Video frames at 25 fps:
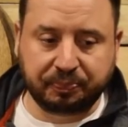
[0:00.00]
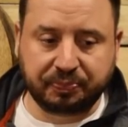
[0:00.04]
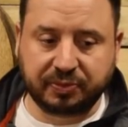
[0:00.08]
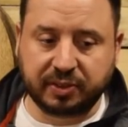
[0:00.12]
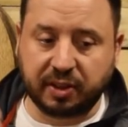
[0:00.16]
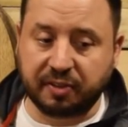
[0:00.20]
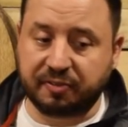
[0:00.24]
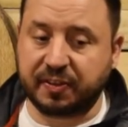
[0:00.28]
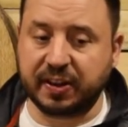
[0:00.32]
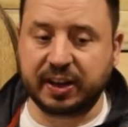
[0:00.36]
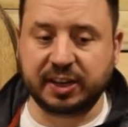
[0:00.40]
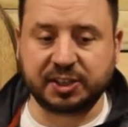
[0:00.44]

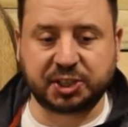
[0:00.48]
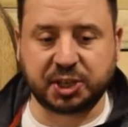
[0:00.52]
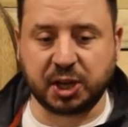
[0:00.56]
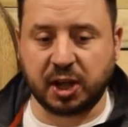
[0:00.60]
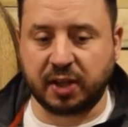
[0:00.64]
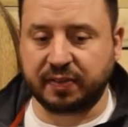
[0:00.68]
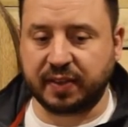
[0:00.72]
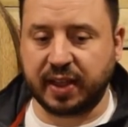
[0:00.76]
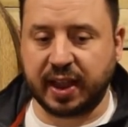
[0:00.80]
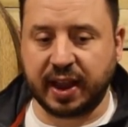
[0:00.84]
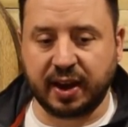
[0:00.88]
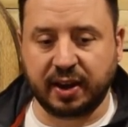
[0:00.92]
The finish
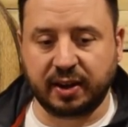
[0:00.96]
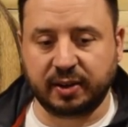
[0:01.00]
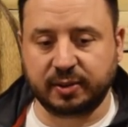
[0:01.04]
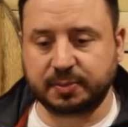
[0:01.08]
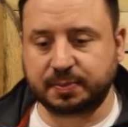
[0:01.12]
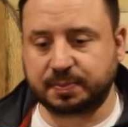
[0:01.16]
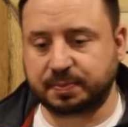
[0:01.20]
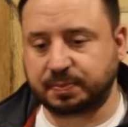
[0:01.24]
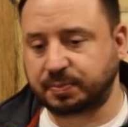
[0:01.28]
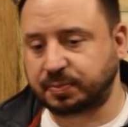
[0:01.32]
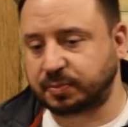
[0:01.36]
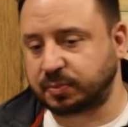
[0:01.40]
on there
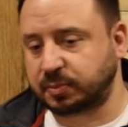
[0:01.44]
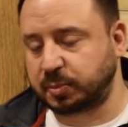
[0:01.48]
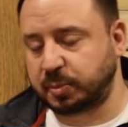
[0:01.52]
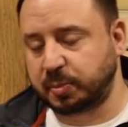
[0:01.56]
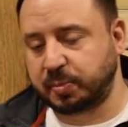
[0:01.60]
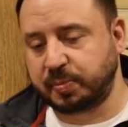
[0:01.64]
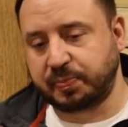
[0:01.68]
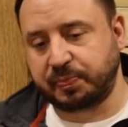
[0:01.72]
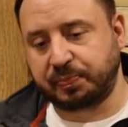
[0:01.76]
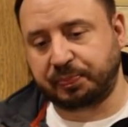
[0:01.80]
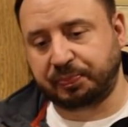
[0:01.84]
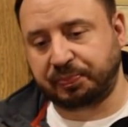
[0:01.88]

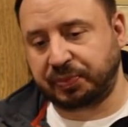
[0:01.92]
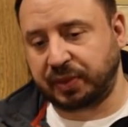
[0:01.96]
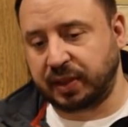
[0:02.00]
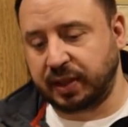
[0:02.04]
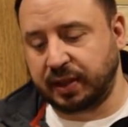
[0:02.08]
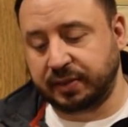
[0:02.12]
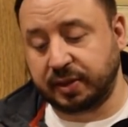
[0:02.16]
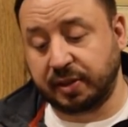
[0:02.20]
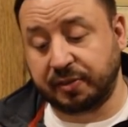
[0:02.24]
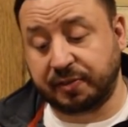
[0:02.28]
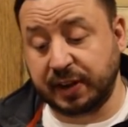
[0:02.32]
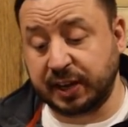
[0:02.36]

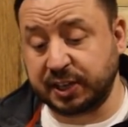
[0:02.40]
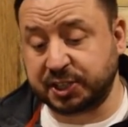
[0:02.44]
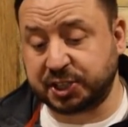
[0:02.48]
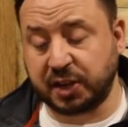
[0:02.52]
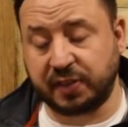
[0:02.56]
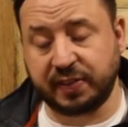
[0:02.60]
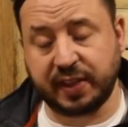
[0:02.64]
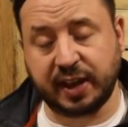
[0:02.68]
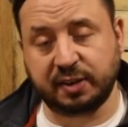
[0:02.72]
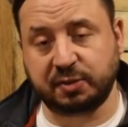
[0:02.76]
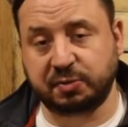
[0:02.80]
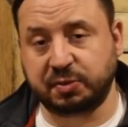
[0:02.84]

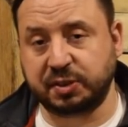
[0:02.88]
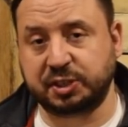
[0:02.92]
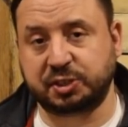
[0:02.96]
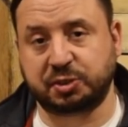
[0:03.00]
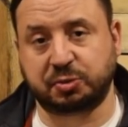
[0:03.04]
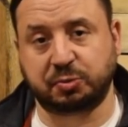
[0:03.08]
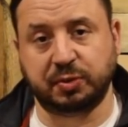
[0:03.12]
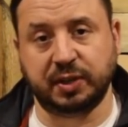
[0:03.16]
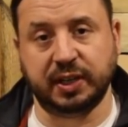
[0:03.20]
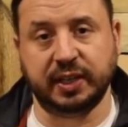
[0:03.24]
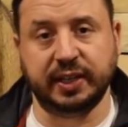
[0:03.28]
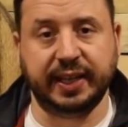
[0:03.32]
just
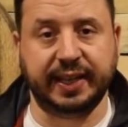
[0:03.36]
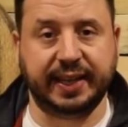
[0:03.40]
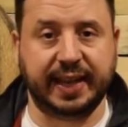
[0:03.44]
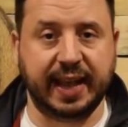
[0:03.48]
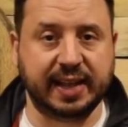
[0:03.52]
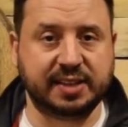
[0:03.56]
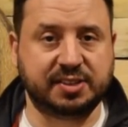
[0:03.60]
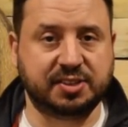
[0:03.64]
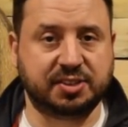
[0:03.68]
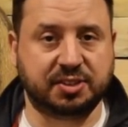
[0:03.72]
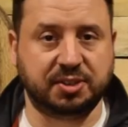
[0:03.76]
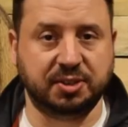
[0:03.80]
really
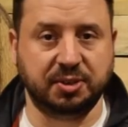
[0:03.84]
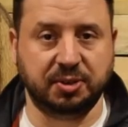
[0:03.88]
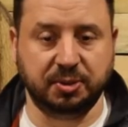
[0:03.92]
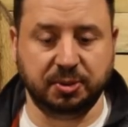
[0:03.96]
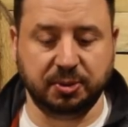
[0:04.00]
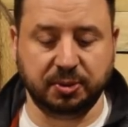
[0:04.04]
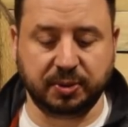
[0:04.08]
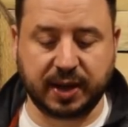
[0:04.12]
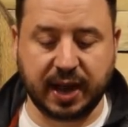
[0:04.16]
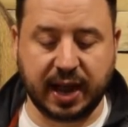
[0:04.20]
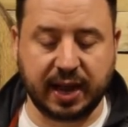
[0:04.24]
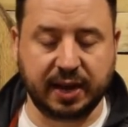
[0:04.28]
gets
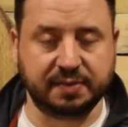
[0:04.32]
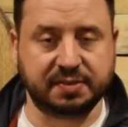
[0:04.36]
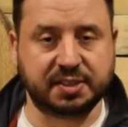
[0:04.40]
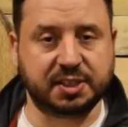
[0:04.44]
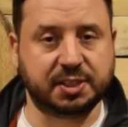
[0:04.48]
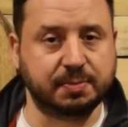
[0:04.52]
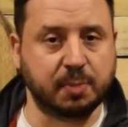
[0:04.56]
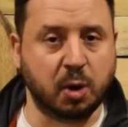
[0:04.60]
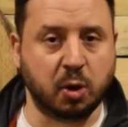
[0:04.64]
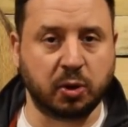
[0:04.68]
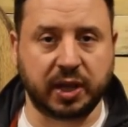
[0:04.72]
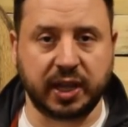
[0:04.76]
to kind of
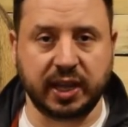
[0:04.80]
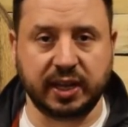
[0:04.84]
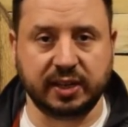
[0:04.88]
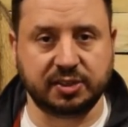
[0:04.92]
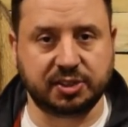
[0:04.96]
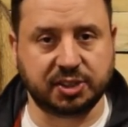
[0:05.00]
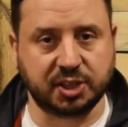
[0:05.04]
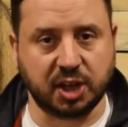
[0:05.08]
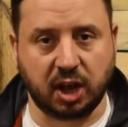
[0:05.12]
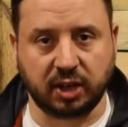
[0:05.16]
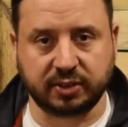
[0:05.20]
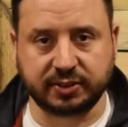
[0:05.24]
smoky and
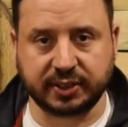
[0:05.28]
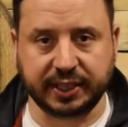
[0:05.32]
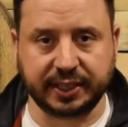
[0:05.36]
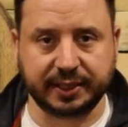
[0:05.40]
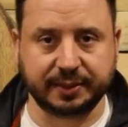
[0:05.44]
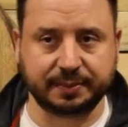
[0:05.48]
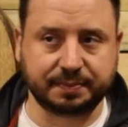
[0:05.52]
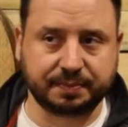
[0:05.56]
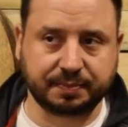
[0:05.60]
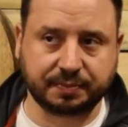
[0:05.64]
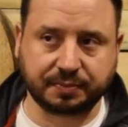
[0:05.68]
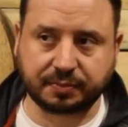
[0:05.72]
salty.
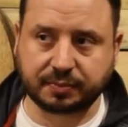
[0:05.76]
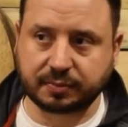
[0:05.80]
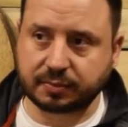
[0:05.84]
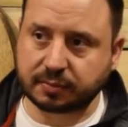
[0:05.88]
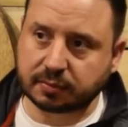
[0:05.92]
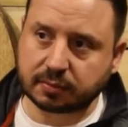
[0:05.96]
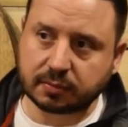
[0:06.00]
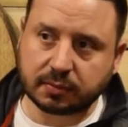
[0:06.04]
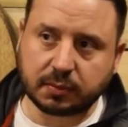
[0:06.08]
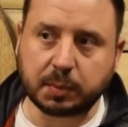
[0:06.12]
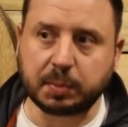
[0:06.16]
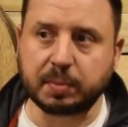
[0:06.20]

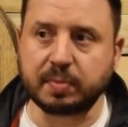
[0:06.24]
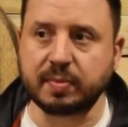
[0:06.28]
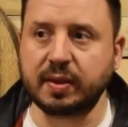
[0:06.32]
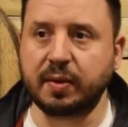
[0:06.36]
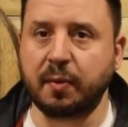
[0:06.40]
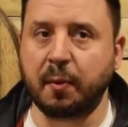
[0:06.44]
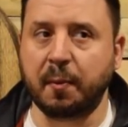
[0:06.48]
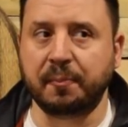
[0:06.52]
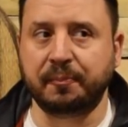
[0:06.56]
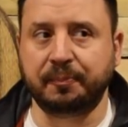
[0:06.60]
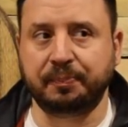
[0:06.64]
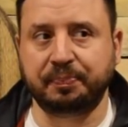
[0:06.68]

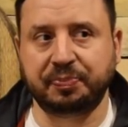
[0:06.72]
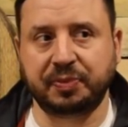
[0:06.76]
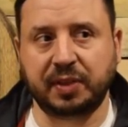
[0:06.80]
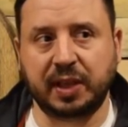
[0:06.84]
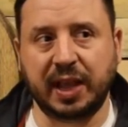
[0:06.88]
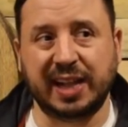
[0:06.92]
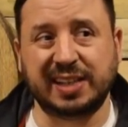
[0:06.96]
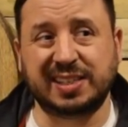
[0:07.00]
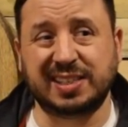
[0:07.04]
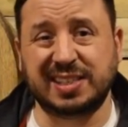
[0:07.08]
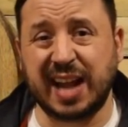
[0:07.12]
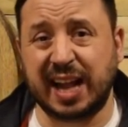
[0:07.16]

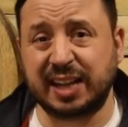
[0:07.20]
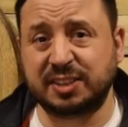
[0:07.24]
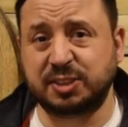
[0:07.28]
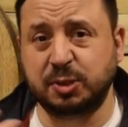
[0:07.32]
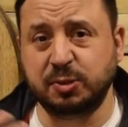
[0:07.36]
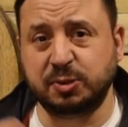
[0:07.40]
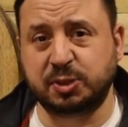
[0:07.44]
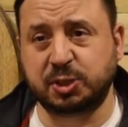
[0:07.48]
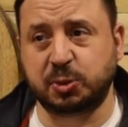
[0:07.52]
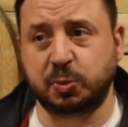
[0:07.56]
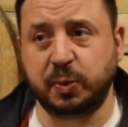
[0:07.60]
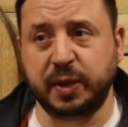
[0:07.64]
It's not
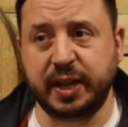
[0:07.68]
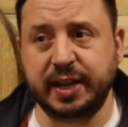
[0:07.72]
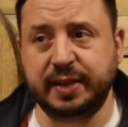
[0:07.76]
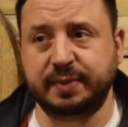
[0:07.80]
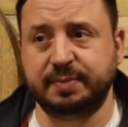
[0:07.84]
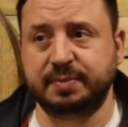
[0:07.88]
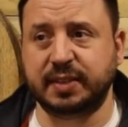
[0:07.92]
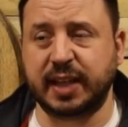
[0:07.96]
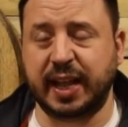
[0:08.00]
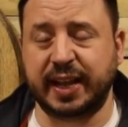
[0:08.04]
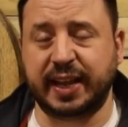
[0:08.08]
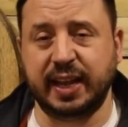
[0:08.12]
too
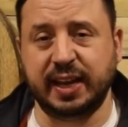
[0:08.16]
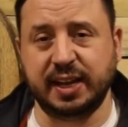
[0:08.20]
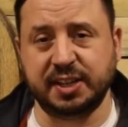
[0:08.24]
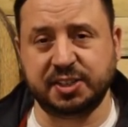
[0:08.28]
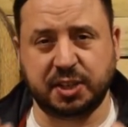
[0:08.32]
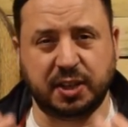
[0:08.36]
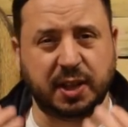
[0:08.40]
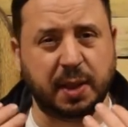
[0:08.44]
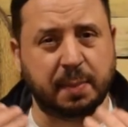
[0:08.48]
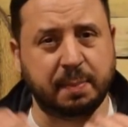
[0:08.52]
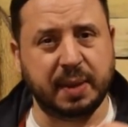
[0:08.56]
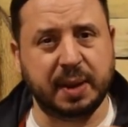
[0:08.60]
sweet like it is
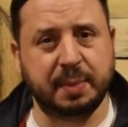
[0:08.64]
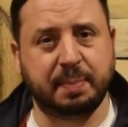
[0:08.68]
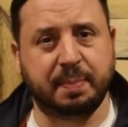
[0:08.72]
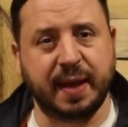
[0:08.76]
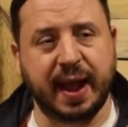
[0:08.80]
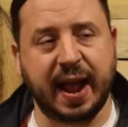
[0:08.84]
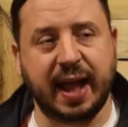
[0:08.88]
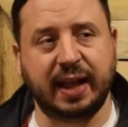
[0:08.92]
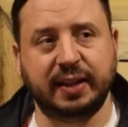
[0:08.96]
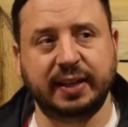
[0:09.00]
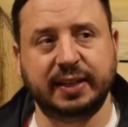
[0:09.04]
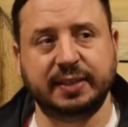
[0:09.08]
on the mid
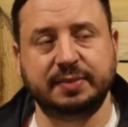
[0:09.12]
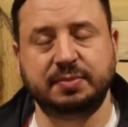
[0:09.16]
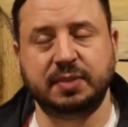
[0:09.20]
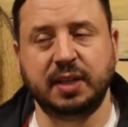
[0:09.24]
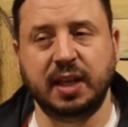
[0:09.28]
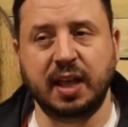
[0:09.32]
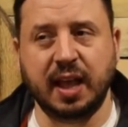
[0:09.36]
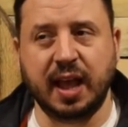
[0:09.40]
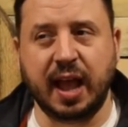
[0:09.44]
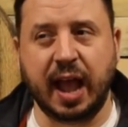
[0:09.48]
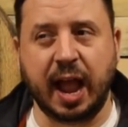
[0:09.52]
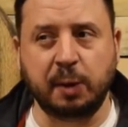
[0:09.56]
palate.
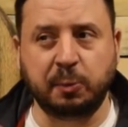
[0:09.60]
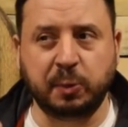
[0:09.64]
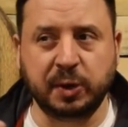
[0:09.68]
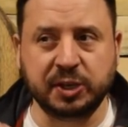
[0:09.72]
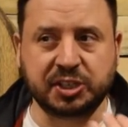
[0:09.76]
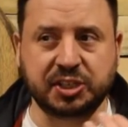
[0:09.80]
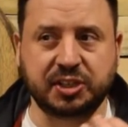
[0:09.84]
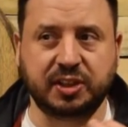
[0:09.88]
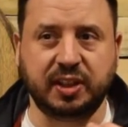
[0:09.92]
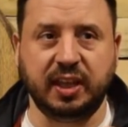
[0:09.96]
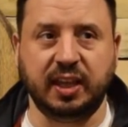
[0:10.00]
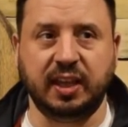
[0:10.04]
I
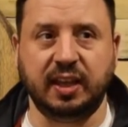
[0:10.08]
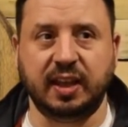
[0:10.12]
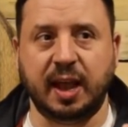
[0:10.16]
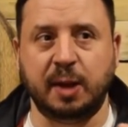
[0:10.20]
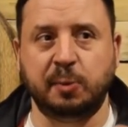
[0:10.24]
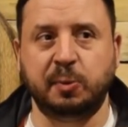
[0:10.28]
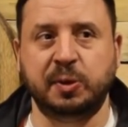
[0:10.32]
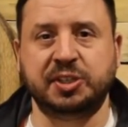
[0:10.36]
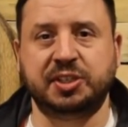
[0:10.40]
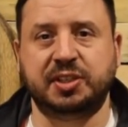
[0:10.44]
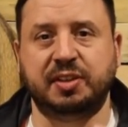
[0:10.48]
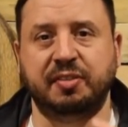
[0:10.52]
wish
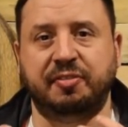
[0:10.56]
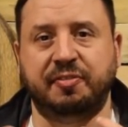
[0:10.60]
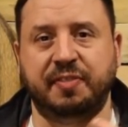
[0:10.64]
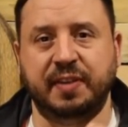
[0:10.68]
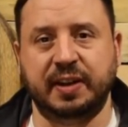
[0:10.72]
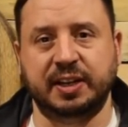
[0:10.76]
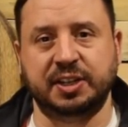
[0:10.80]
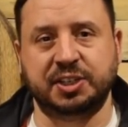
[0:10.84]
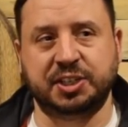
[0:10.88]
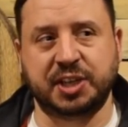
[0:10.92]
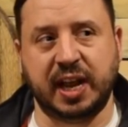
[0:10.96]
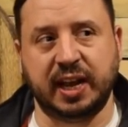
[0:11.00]
the
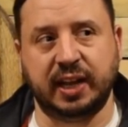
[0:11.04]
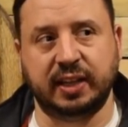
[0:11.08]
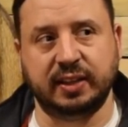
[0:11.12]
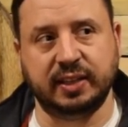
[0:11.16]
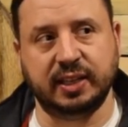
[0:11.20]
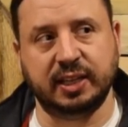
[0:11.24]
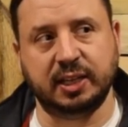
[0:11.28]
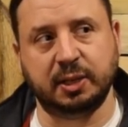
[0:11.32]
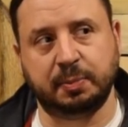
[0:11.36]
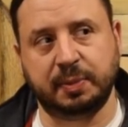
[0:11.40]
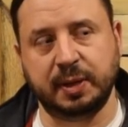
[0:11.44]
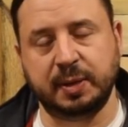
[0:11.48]
finish had a
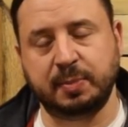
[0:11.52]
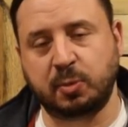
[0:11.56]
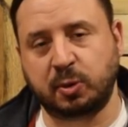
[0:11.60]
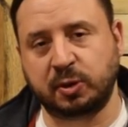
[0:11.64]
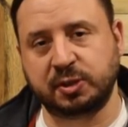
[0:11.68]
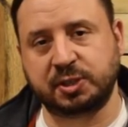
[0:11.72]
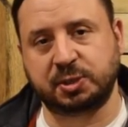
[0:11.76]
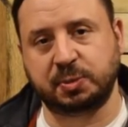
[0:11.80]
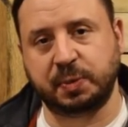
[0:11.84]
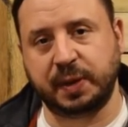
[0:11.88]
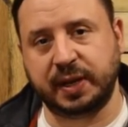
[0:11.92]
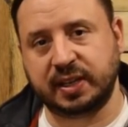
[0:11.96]
little bit more
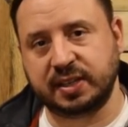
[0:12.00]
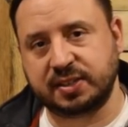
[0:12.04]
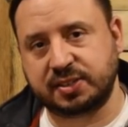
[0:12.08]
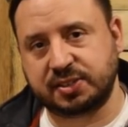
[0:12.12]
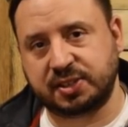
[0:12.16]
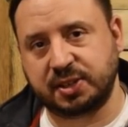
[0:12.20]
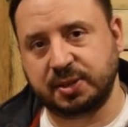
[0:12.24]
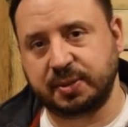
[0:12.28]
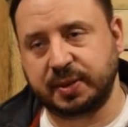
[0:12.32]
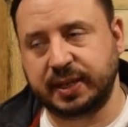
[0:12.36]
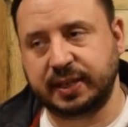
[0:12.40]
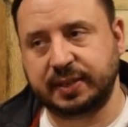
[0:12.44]
sweetness
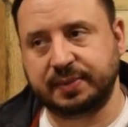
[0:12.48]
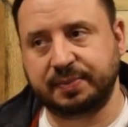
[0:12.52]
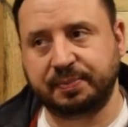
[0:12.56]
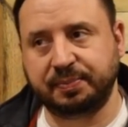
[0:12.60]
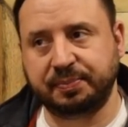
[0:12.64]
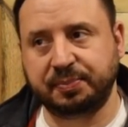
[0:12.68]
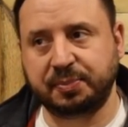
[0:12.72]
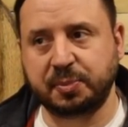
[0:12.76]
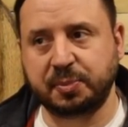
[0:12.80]
to it,